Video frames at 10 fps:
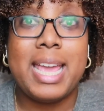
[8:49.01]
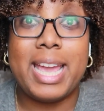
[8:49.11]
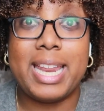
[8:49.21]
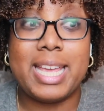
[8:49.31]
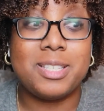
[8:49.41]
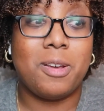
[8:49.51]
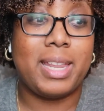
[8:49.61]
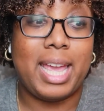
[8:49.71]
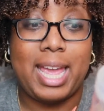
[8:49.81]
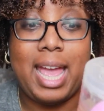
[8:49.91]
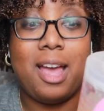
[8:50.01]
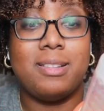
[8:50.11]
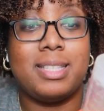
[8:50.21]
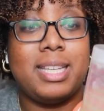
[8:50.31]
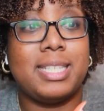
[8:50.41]
It is only 8
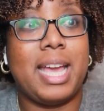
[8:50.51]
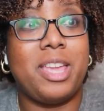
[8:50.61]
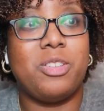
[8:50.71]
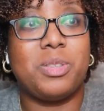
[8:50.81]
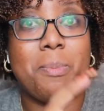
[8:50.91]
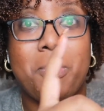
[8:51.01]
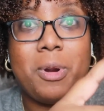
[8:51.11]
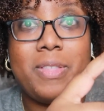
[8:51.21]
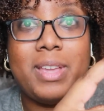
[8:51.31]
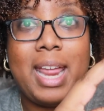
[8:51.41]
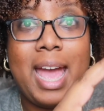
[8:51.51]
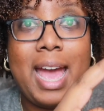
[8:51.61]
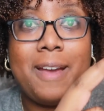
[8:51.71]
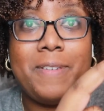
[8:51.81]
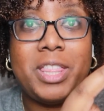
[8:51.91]
ounces. I use more than
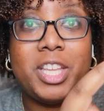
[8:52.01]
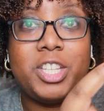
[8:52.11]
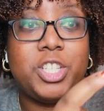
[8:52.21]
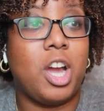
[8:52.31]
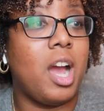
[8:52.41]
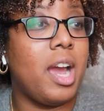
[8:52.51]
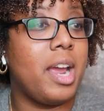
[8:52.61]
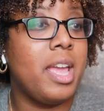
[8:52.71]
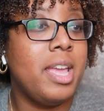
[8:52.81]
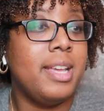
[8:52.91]
half in the jar,